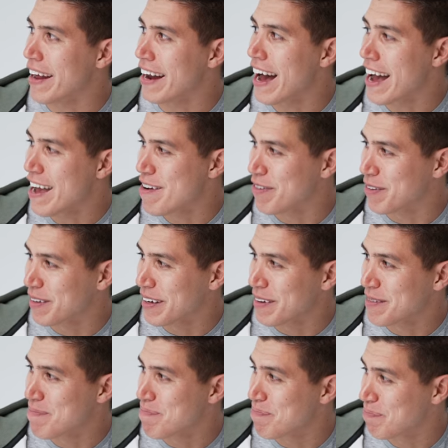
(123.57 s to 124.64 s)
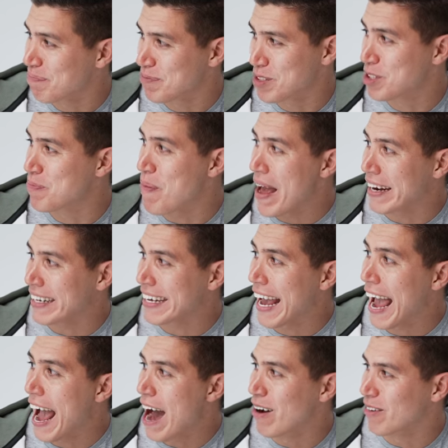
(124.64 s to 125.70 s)
I have spent
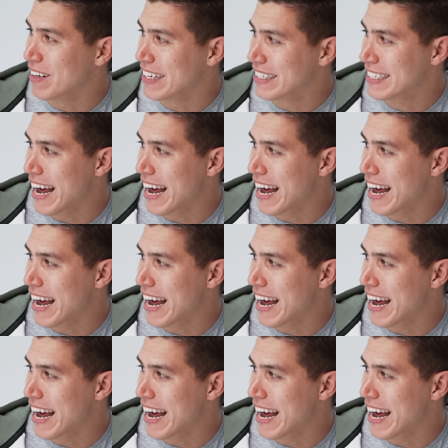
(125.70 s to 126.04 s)
countless